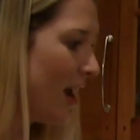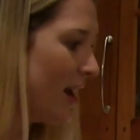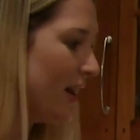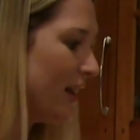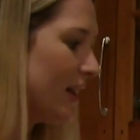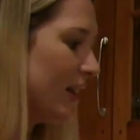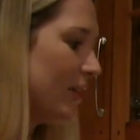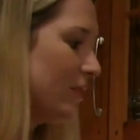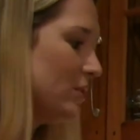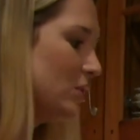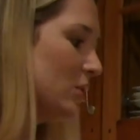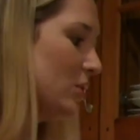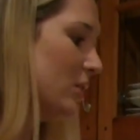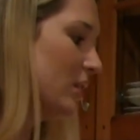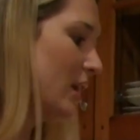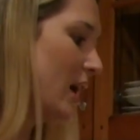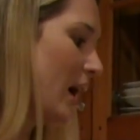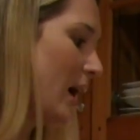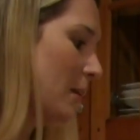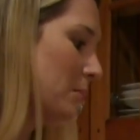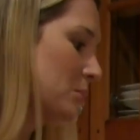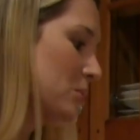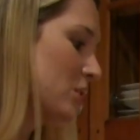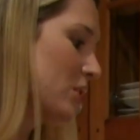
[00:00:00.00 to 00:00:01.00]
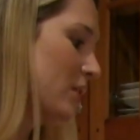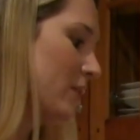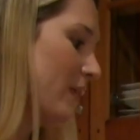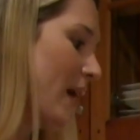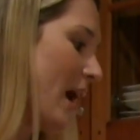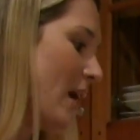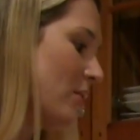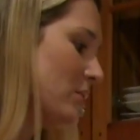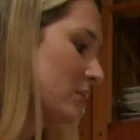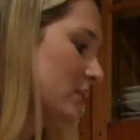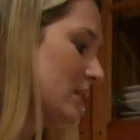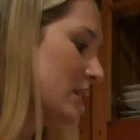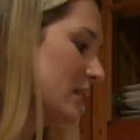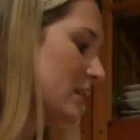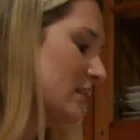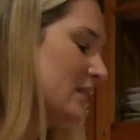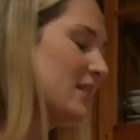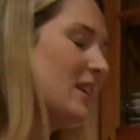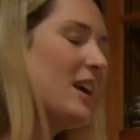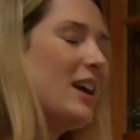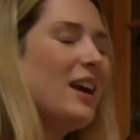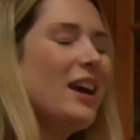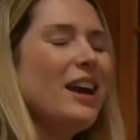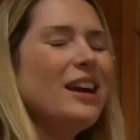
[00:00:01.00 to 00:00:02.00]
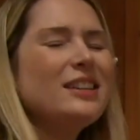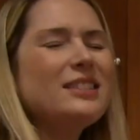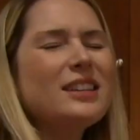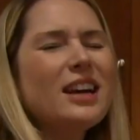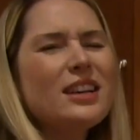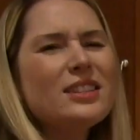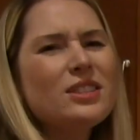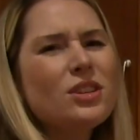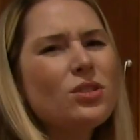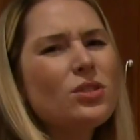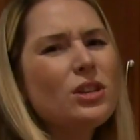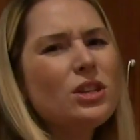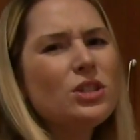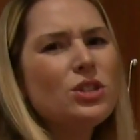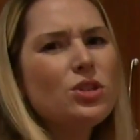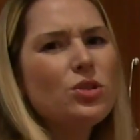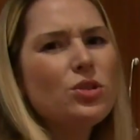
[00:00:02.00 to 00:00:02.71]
and it gives you the option of ounces. It does only